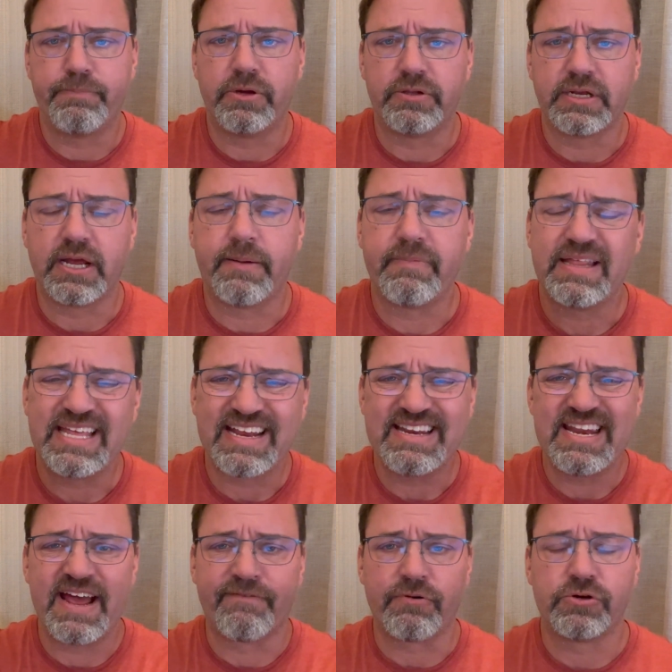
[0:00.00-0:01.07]
building up, and they
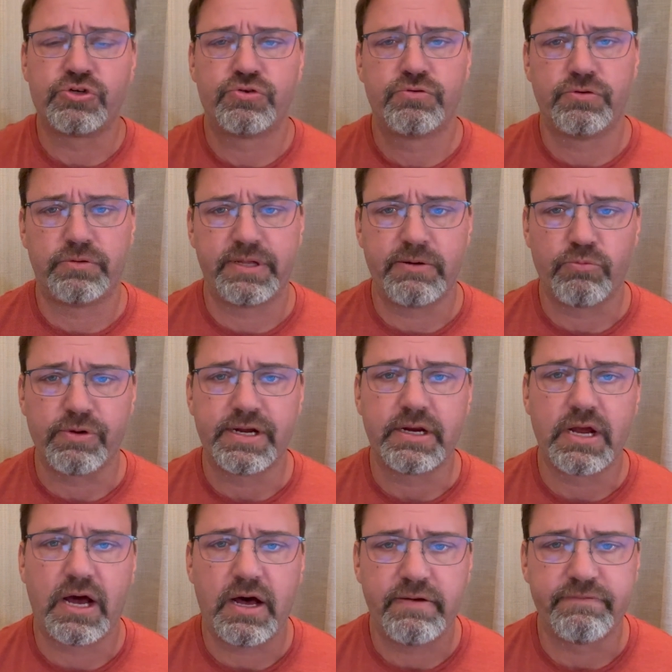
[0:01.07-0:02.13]
never truly
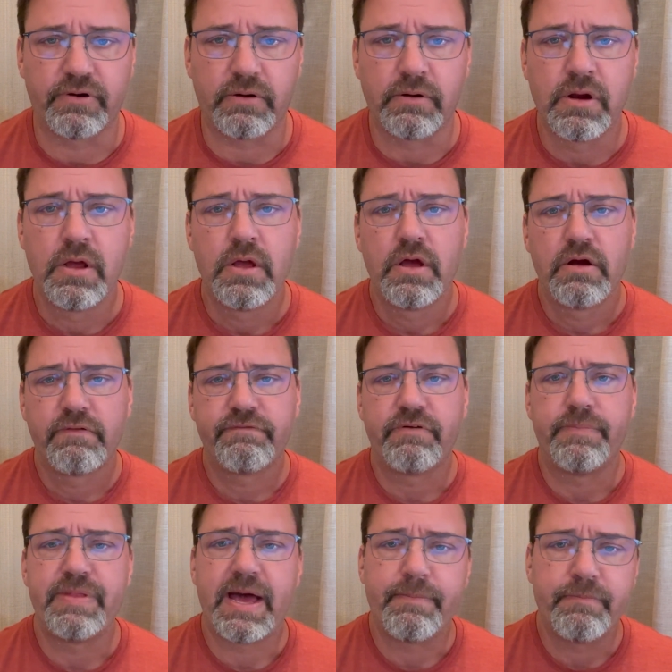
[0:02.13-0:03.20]
recover
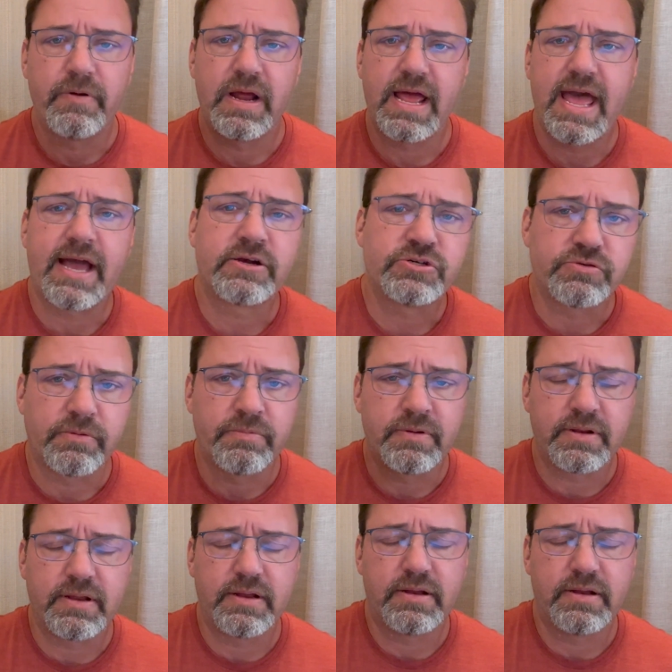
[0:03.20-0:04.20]
from that extra